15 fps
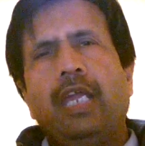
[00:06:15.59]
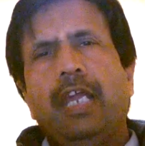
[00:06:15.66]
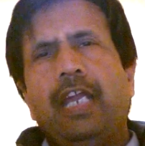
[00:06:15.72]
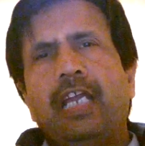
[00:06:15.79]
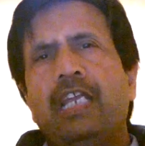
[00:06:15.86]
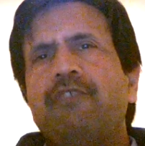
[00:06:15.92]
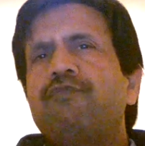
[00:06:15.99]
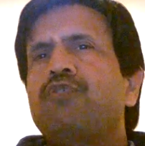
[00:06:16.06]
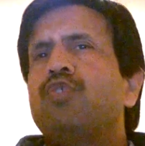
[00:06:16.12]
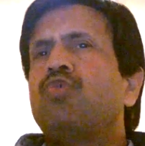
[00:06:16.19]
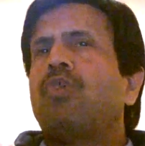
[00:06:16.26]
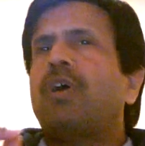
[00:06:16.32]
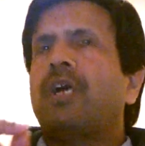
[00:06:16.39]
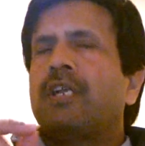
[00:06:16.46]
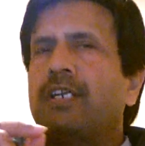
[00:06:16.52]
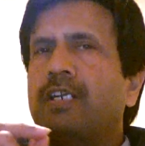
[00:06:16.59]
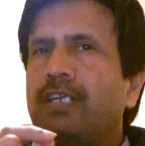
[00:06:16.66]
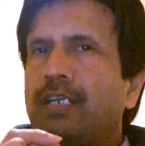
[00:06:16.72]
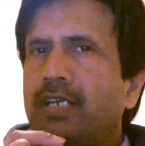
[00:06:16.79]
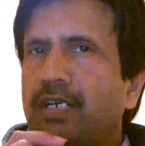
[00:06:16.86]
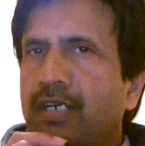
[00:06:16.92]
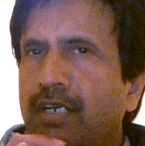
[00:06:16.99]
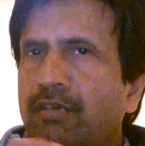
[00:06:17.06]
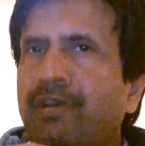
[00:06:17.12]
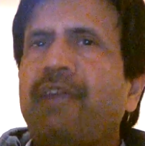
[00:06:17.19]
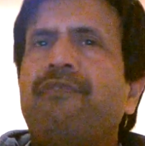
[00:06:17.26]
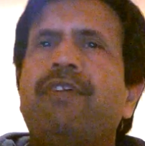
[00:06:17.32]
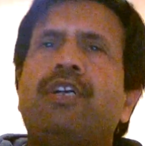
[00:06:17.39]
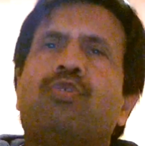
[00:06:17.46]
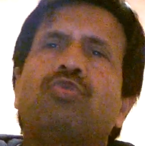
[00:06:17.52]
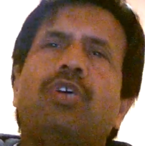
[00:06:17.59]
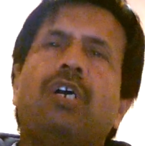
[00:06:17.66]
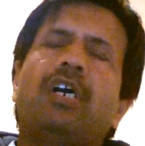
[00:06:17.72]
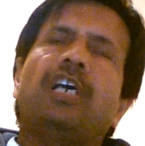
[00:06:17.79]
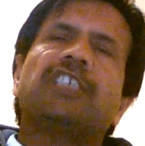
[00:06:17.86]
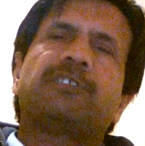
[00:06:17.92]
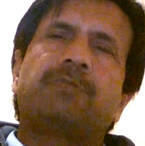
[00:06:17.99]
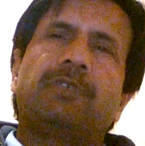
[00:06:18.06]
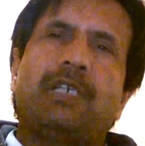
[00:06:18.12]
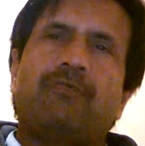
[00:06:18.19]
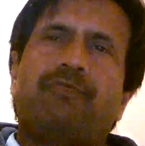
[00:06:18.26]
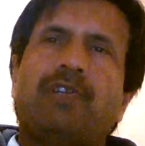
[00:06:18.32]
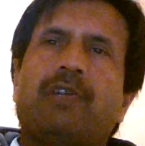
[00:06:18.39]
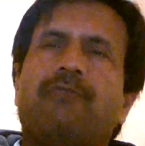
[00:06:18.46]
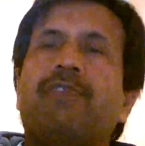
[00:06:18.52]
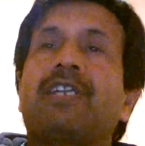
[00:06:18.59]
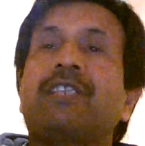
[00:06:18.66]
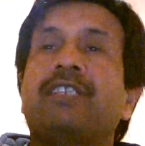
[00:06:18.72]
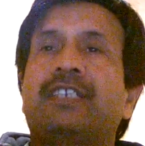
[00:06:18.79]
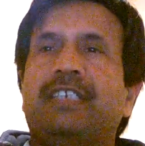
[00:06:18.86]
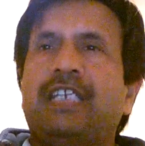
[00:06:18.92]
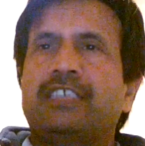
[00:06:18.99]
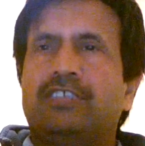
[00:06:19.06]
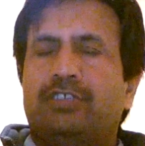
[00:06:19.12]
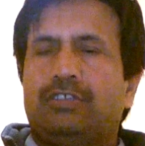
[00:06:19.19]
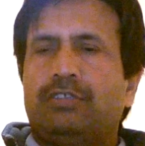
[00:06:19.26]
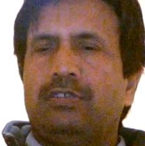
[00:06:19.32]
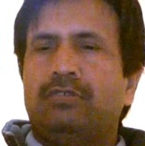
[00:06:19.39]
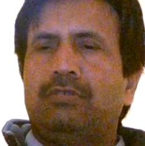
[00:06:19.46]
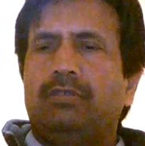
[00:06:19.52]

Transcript: And if you are uh, referred to the hospital for further tests.